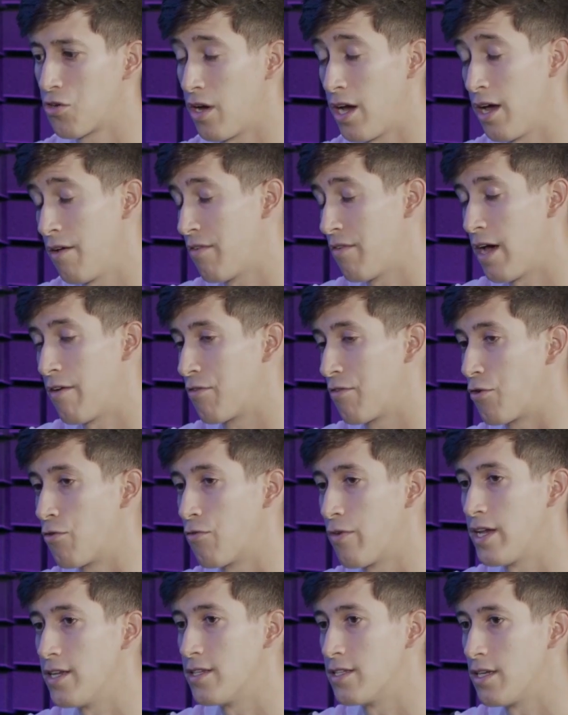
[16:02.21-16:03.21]
I have, I have, a
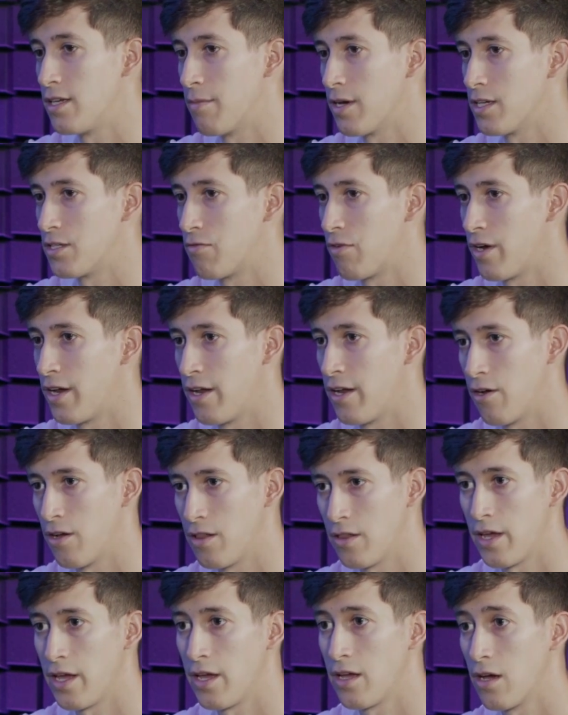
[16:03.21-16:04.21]
great team as of right now,
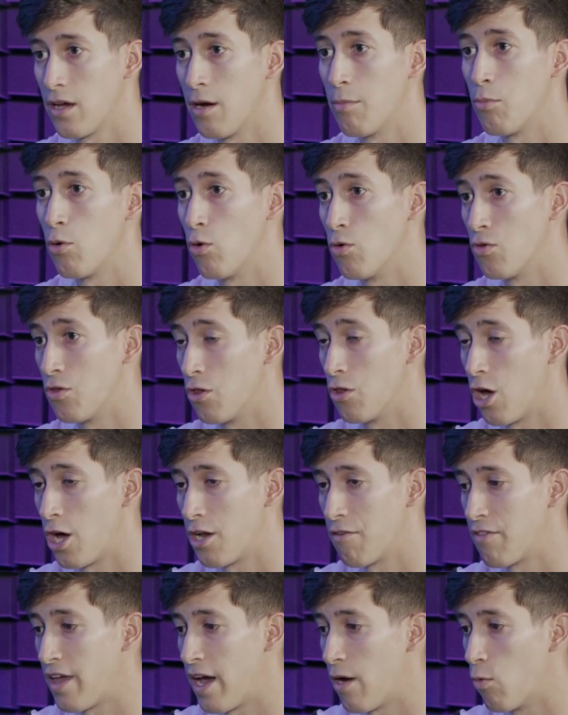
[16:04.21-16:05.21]
and they uphold a
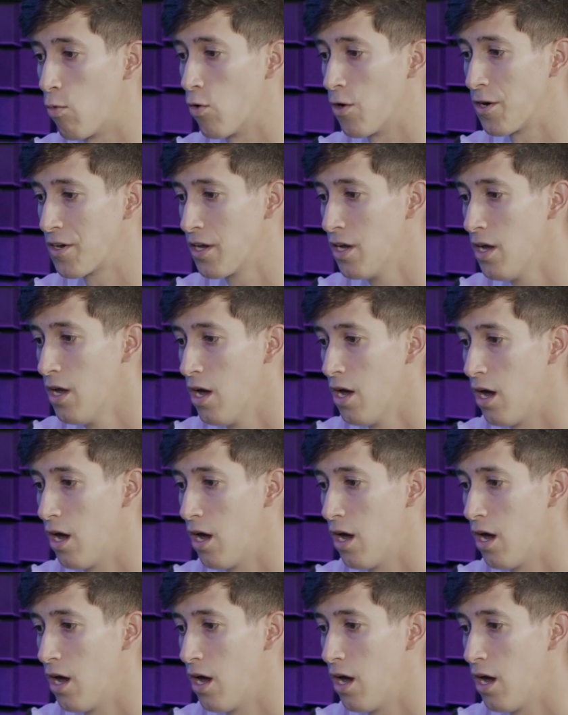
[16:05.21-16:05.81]
lot of that work.